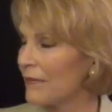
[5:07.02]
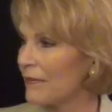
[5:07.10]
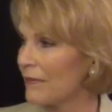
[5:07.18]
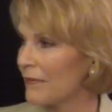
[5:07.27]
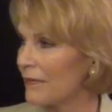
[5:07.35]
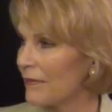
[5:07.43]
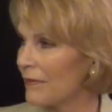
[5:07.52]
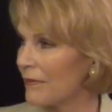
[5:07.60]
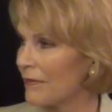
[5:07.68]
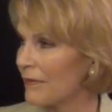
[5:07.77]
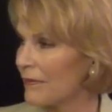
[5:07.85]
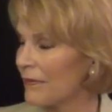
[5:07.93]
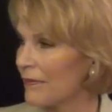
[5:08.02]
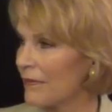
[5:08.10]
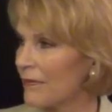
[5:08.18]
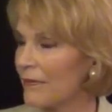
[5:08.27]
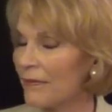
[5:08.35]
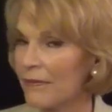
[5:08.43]

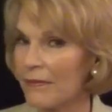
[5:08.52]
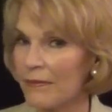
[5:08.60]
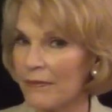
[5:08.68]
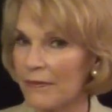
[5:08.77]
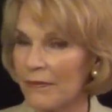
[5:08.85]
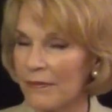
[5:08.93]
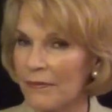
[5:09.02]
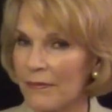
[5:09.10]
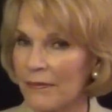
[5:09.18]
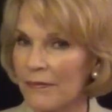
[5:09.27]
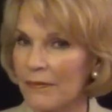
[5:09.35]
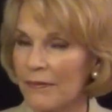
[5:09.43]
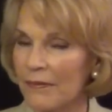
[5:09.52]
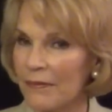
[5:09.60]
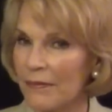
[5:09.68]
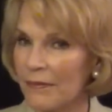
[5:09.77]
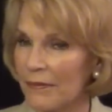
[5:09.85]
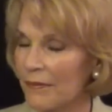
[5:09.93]

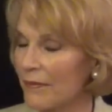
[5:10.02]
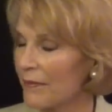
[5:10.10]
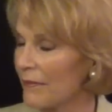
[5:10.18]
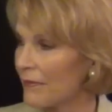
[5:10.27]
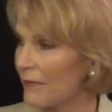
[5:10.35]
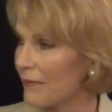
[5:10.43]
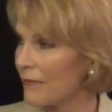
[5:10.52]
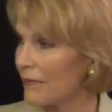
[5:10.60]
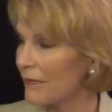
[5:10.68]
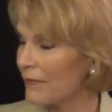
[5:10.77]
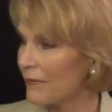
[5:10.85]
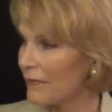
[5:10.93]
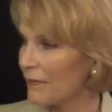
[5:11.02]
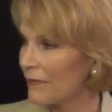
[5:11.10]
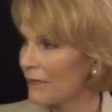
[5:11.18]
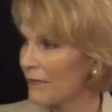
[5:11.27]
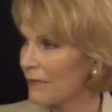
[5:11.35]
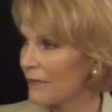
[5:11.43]

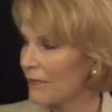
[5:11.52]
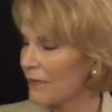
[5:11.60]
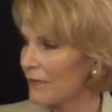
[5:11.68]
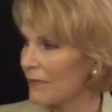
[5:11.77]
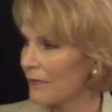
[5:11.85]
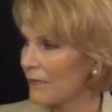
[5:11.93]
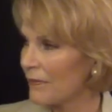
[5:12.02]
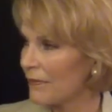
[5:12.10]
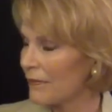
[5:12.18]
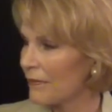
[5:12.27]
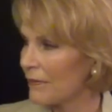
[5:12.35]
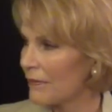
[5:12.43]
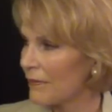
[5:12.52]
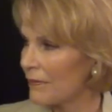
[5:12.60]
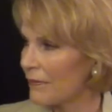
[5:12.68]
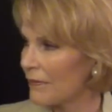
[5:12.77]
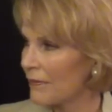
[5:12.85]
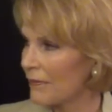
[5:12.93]

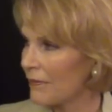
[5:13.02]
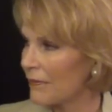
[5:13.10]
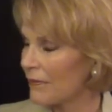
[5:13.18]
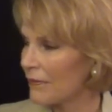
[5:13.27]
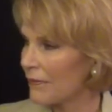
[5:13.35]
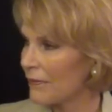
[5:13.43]
(not speaking)